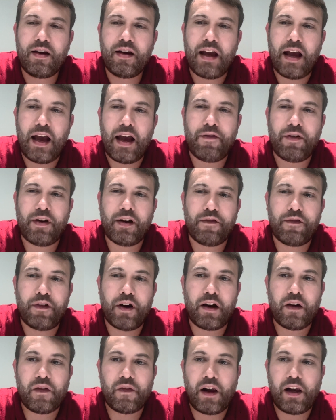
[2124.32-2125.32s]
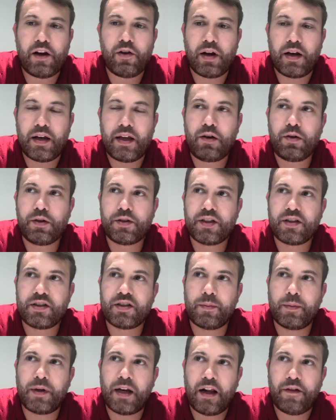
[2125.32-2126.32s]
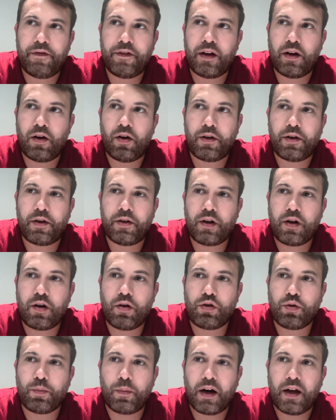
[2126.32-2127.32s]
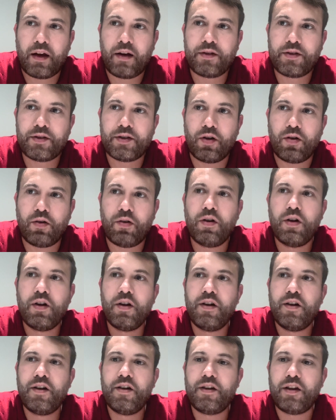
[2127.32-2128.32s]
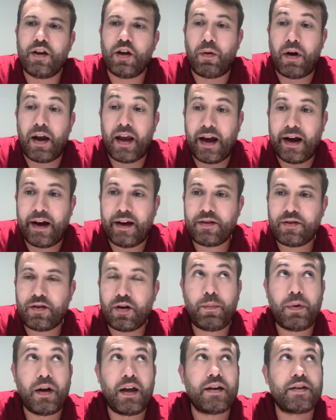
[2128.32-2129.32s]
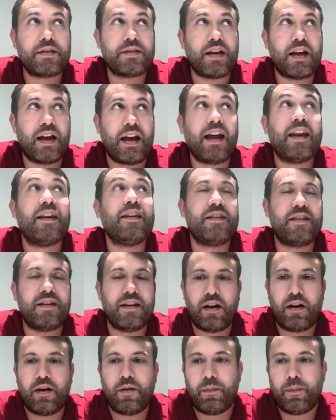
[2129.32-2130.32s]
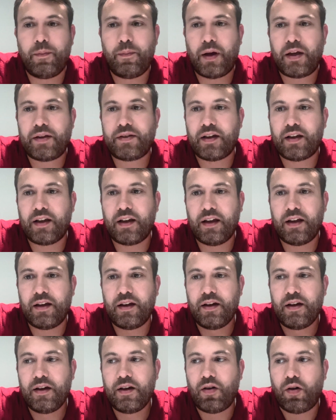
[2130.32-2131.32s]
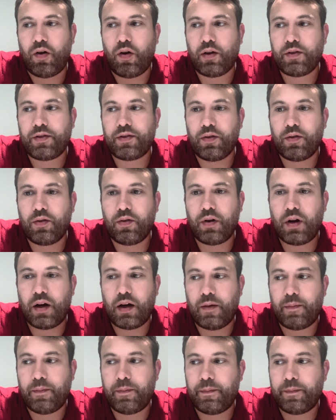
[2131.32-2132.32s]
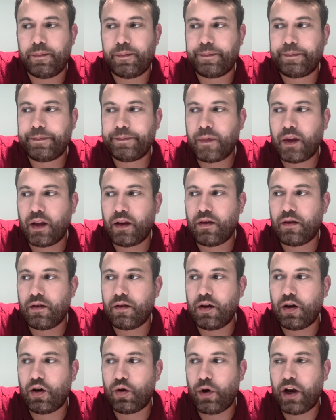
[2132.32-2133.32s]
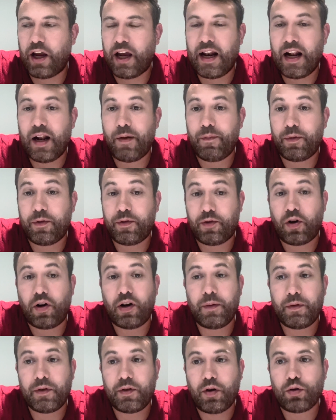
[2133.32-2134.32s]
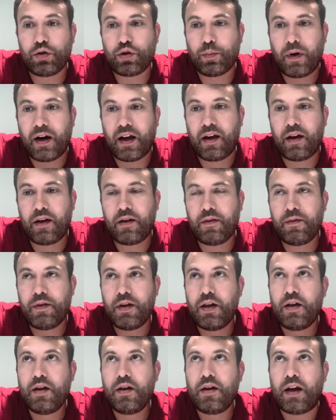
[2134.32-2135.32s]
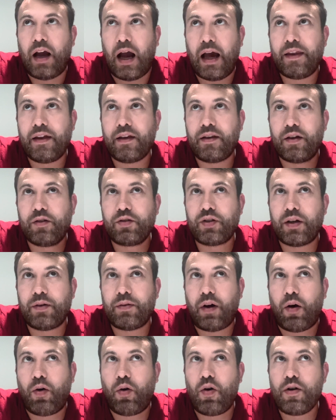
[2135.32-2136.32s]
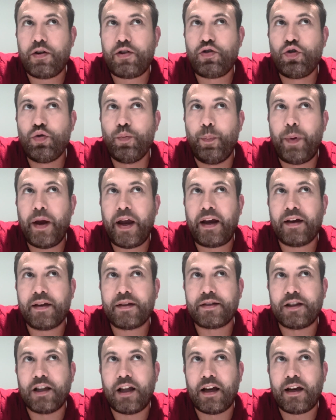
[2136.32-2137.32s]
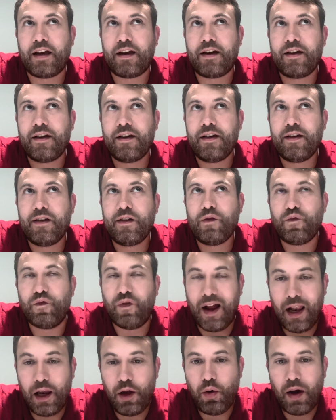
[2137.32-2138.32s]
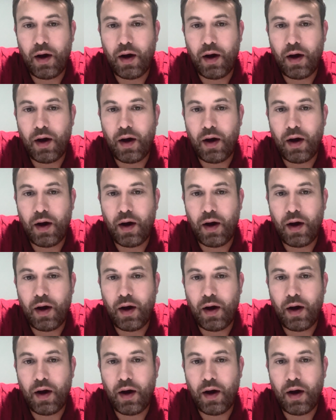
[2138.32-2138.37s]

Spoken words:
having a very value-add ecosystem and having a lot on the go-to-market. So, AI is complex and basically also, we can help strongly with go-to-market. I think those are our two biggest like value